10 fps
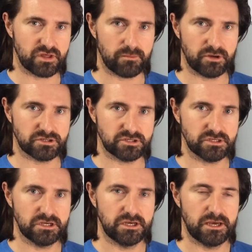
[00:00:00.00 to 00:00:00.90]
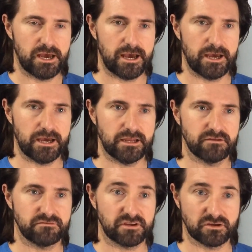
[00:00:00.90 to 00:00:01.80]
that person,
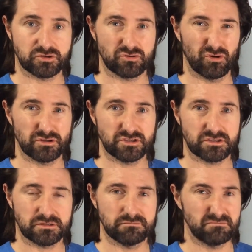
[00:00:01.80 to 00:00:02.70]
and fingers crossed,